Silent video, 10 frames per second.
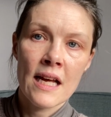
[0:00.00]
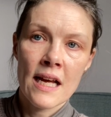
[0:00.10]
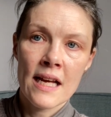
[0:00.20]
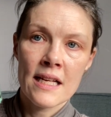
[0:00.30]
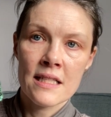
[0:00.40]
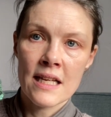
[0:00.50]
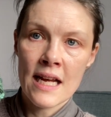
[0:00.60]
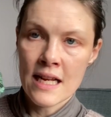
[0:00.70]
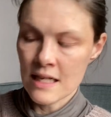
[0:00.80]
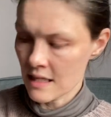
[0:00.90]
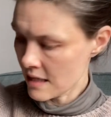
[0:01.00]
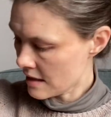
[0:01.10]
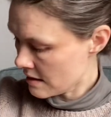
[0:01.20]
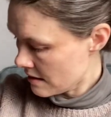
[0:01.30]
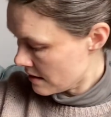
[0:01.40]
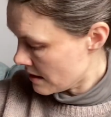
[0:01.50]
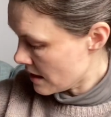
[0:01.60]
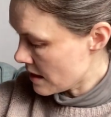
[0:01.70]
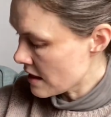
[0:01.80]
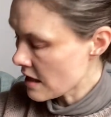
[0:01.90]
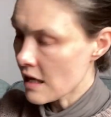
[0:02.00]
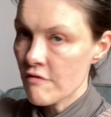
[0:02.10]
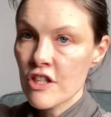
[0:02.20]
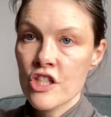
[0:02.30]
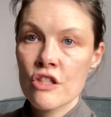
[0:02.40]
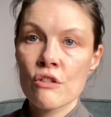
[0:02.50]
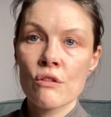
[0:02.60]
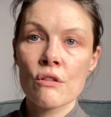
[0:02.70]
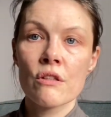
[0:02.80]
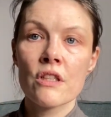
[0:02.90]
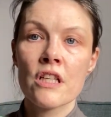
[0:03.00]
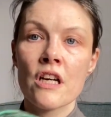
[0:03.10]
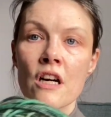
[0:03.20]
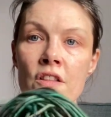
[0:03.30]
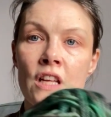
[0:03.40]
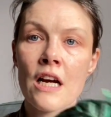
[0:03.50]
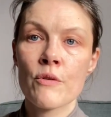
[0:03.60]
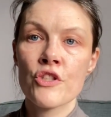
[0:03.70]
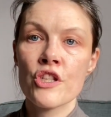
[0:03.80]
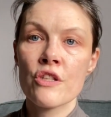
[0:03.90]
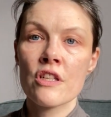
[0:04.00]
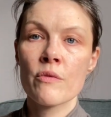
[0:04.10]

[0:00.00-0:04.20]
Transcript: is in the original yarn that I was using,